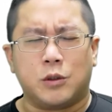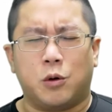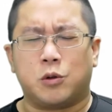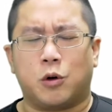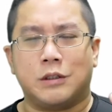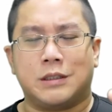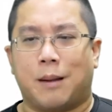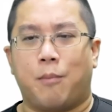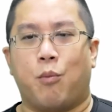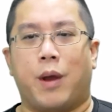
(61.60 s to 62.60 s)
goes wrong
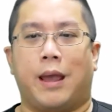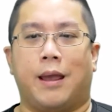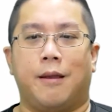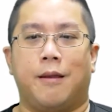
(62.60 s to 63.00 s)
somewhere.